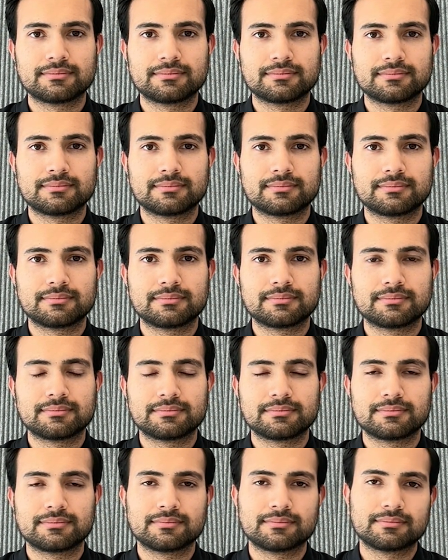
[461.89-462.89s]

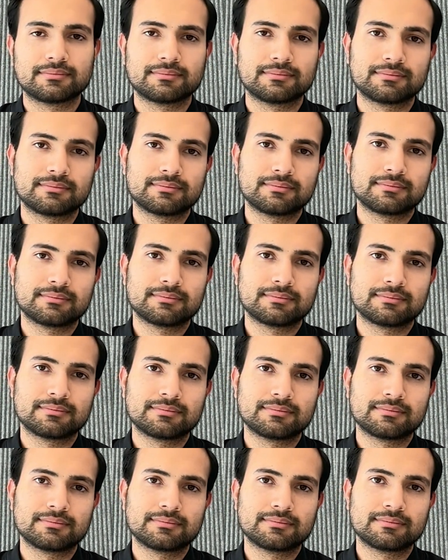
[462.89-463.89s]

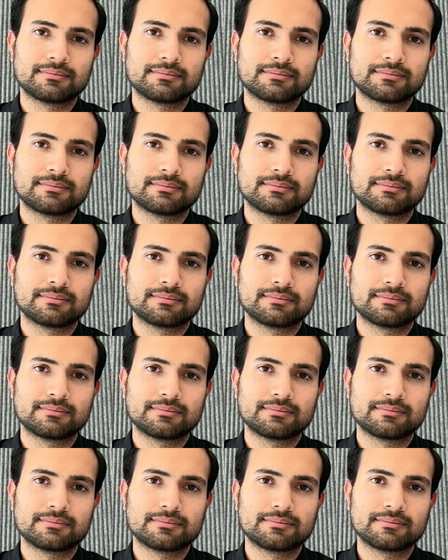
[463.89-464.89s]

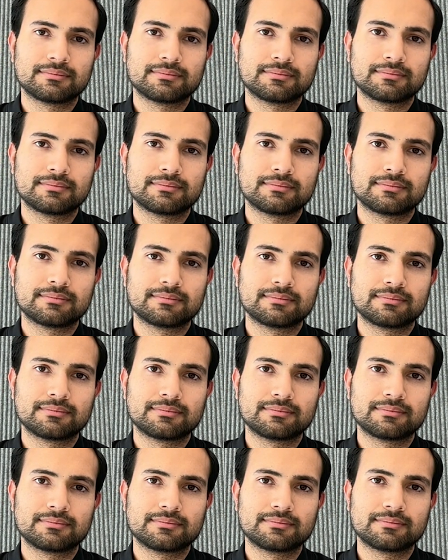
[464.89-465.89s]

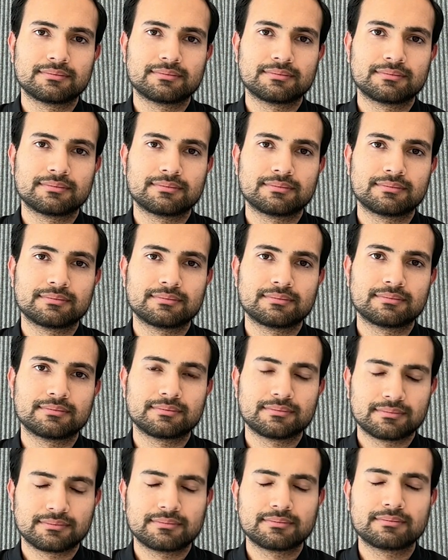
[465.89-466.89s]

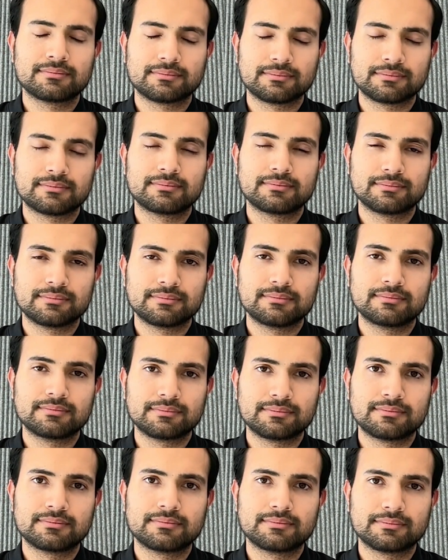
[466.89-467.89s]

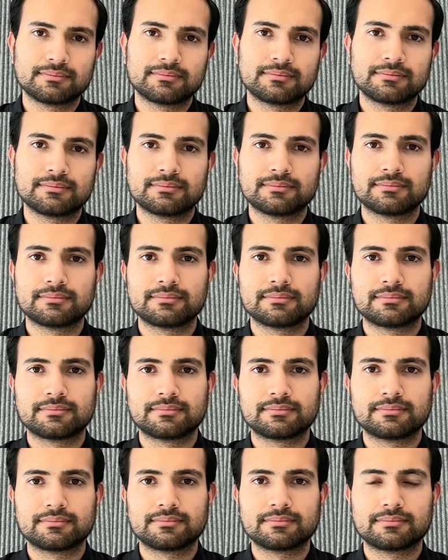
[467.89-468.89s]

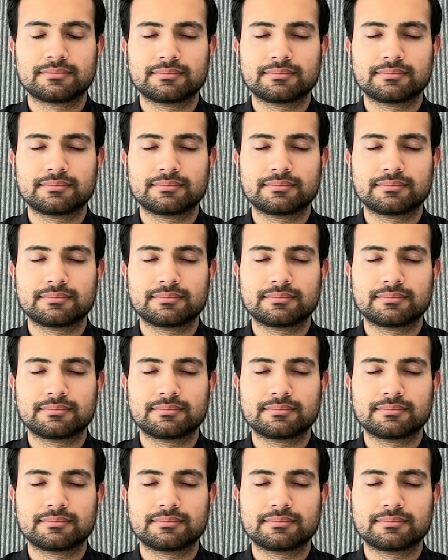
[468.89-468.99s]
[no speech]